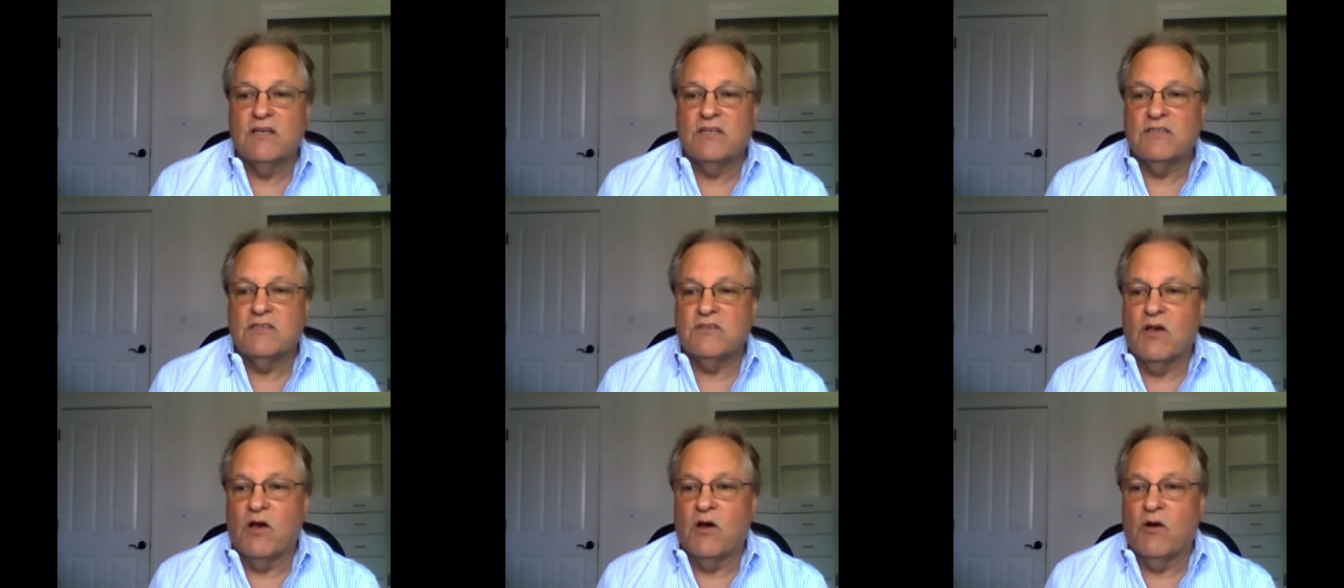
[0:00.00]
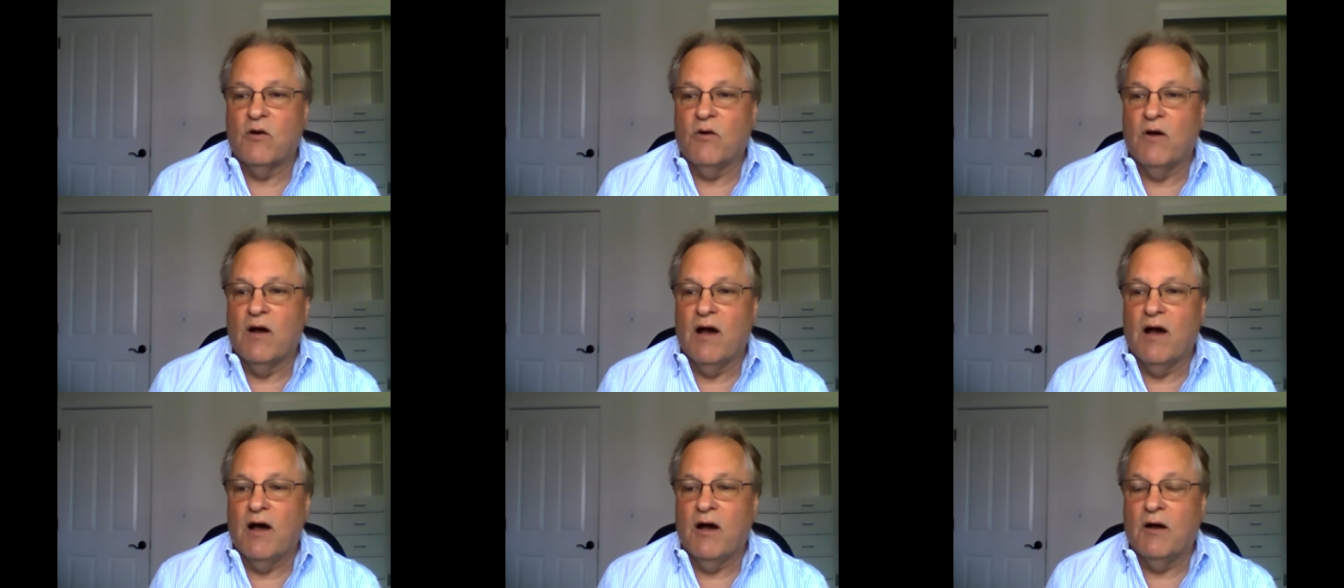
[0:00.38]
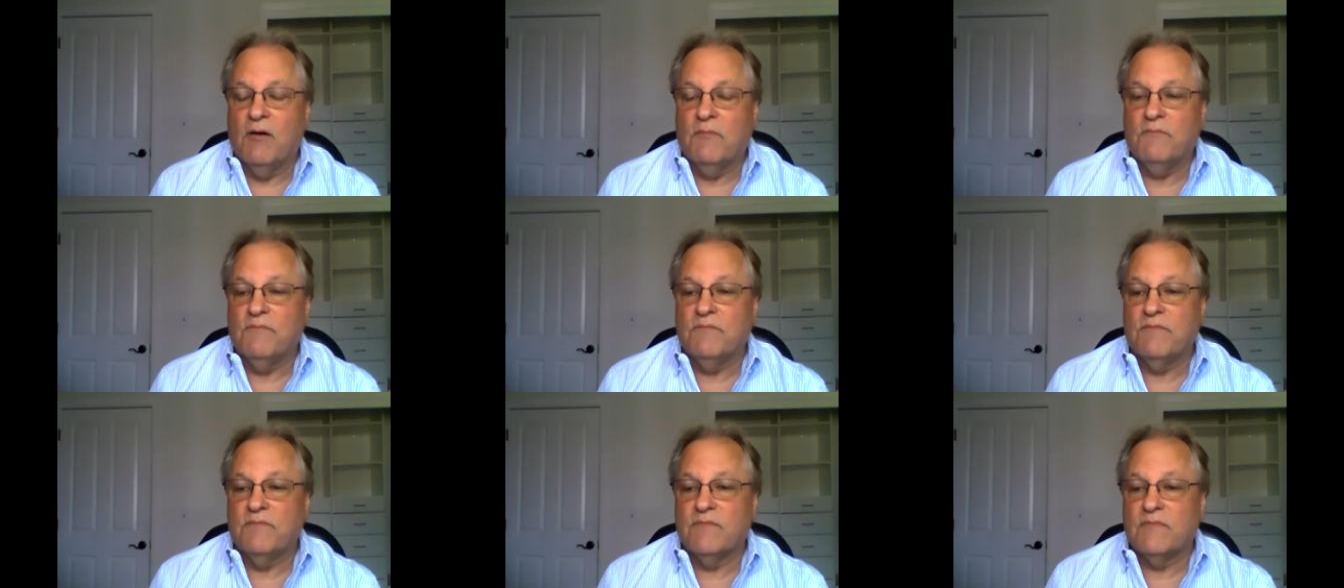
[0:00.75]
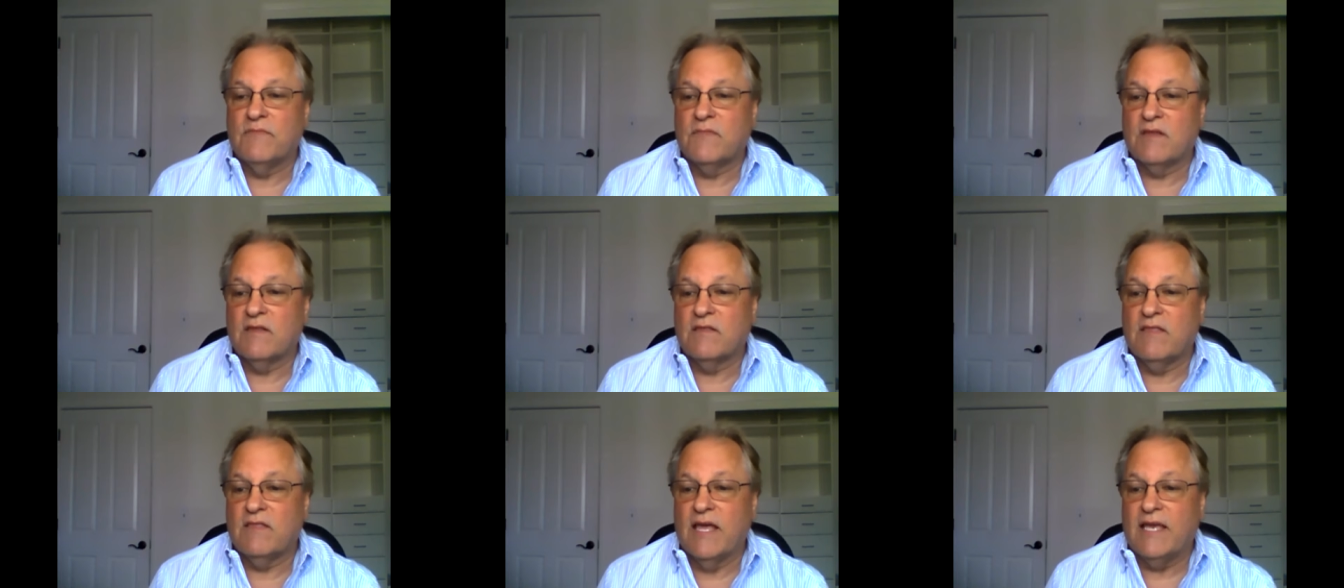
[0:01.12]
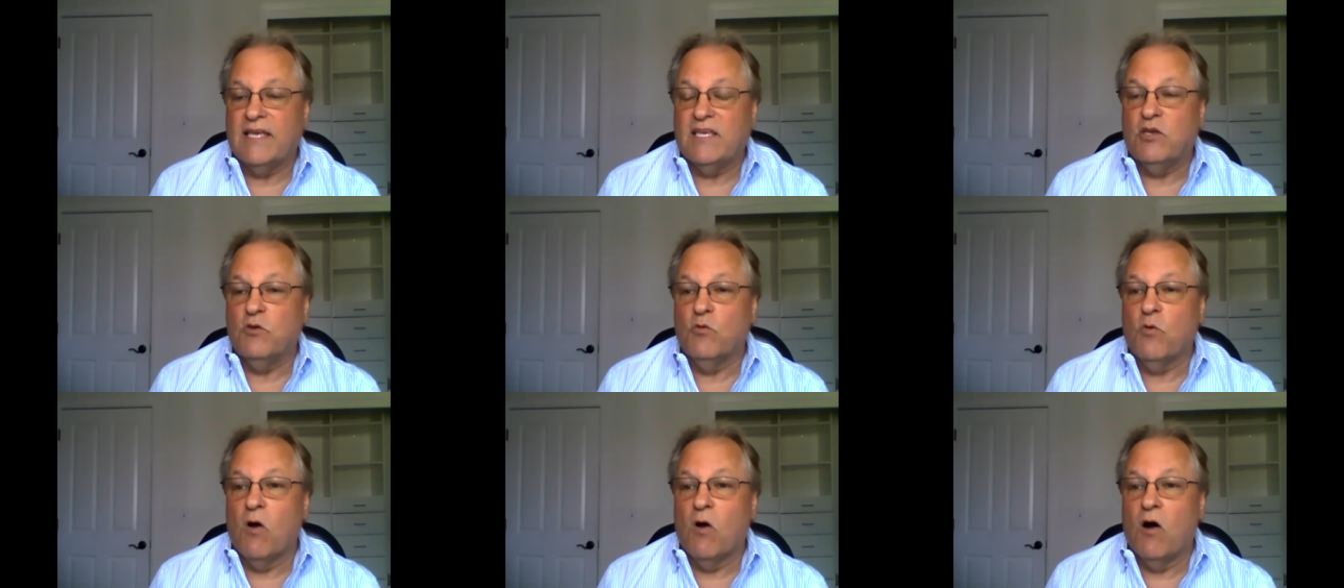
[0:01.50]
So um,
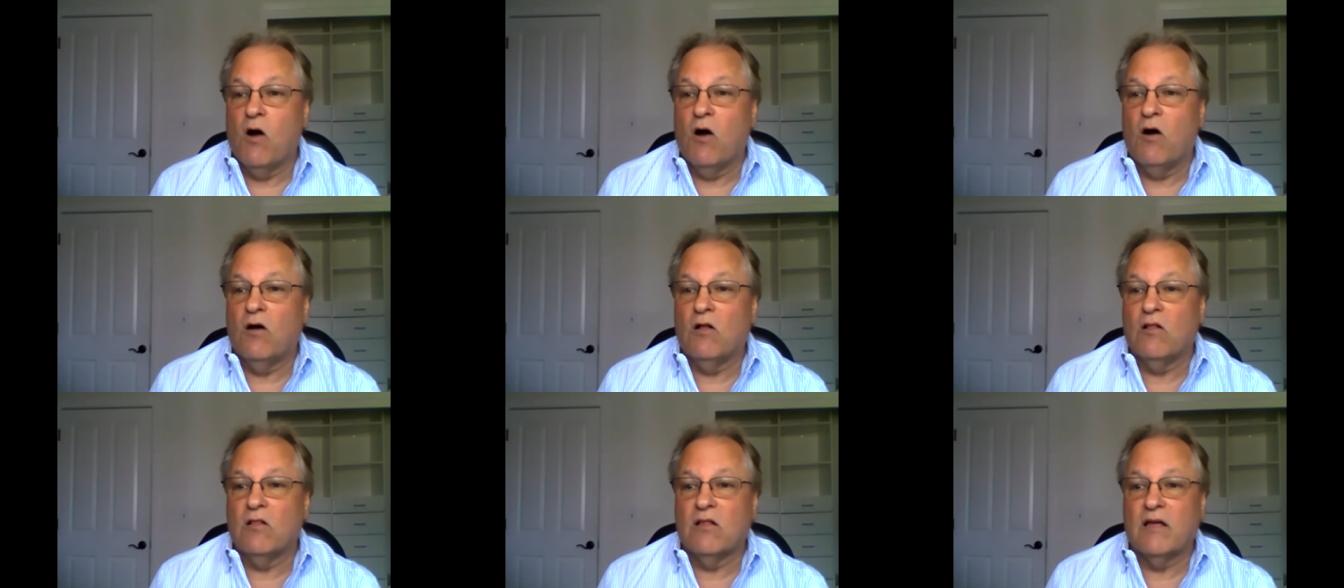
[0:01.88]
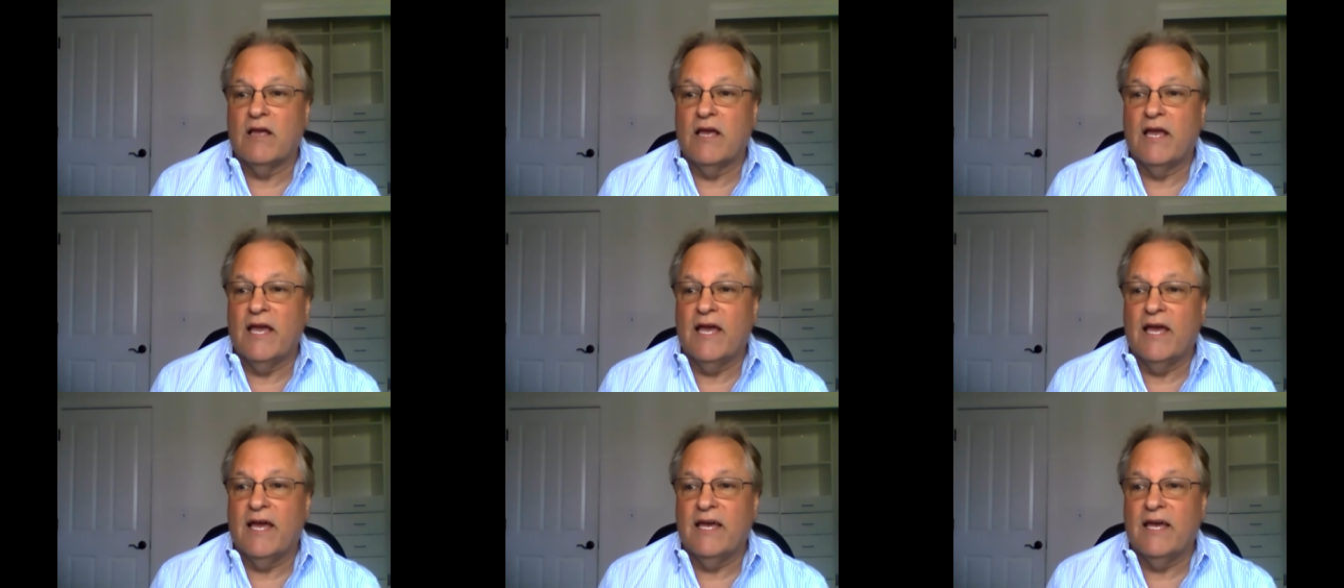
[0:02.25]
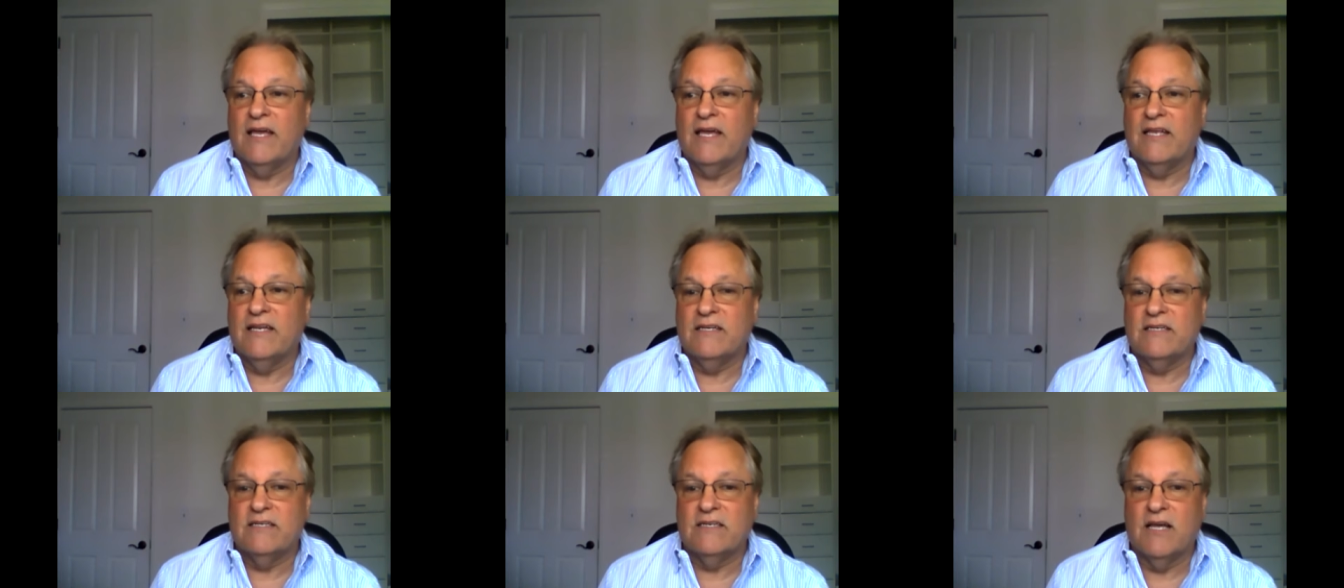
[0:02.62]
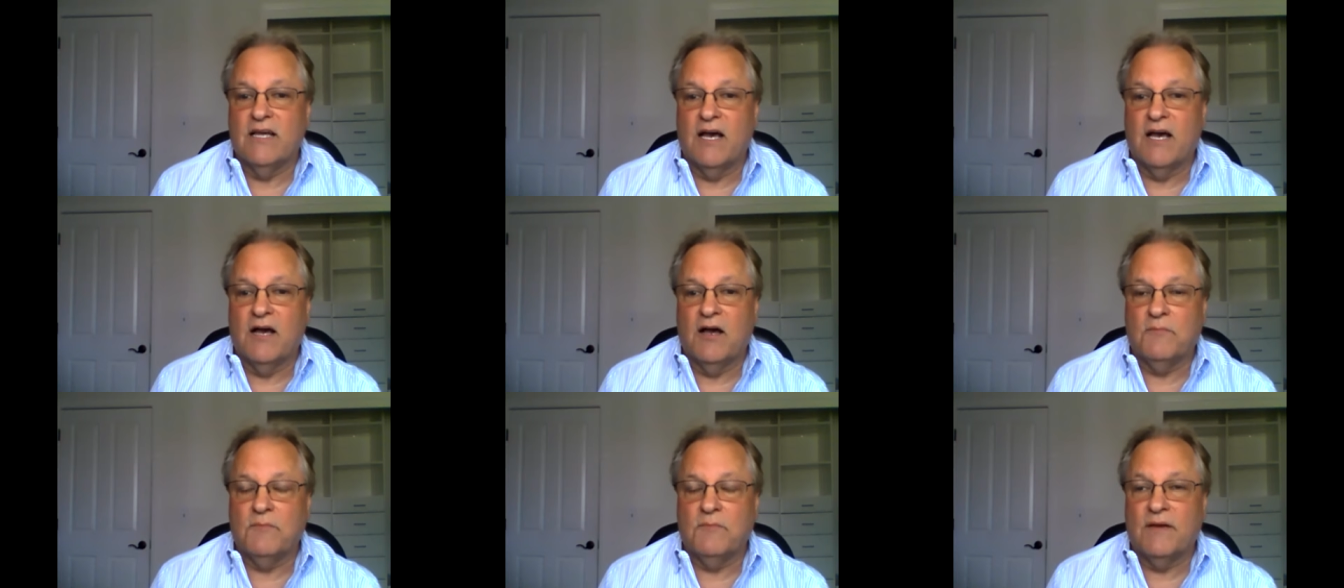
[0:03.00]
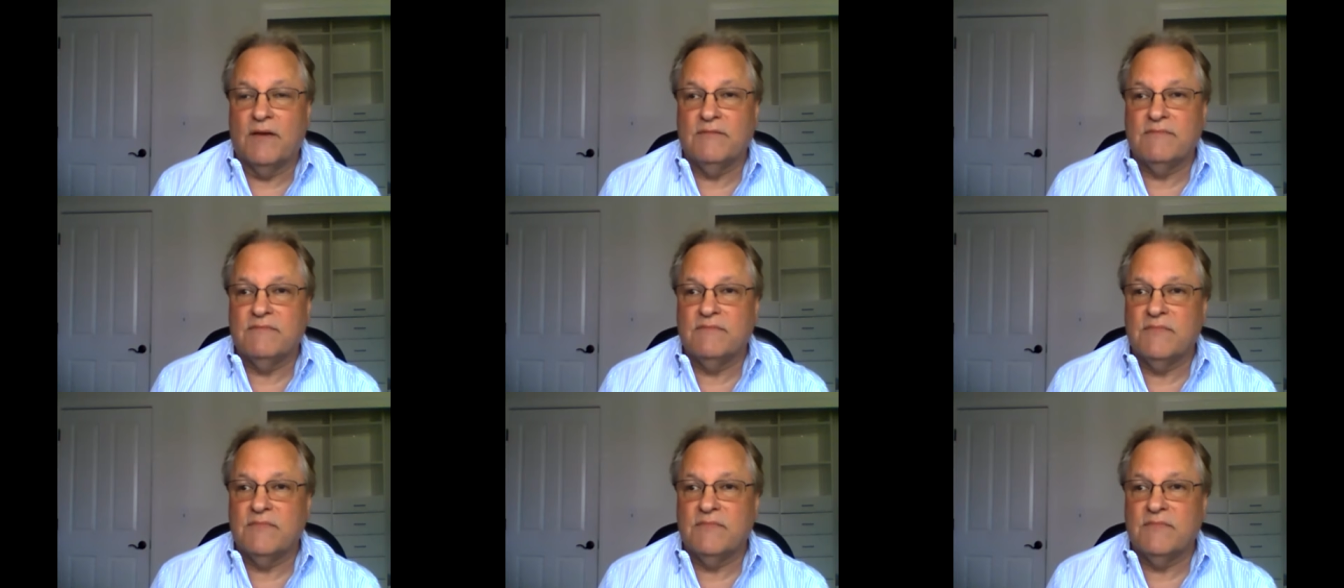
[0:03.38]
thank you all, and um,